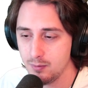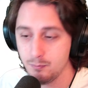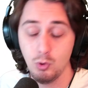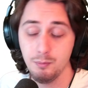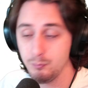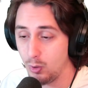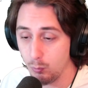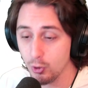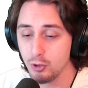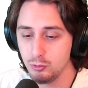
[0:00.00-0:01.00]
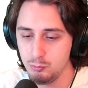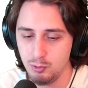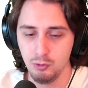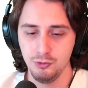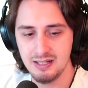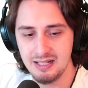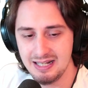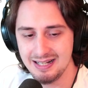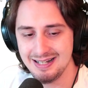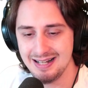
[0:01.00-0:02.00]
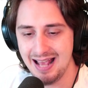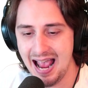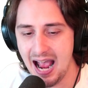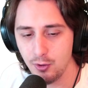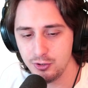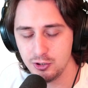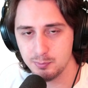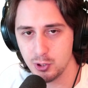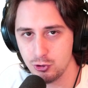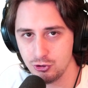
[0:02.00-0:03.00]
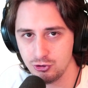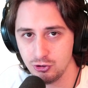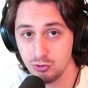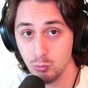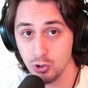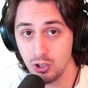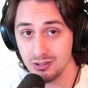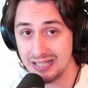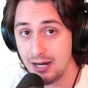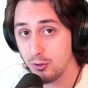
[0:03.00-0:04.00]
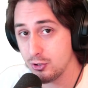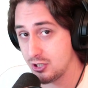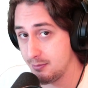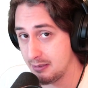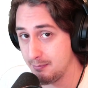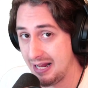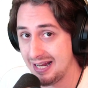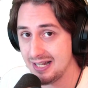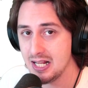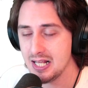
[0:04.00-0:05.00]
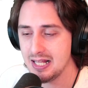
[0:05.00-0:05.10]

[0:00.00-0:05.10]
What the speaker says: well, what were loopholes in how these purchases were allowed to be made,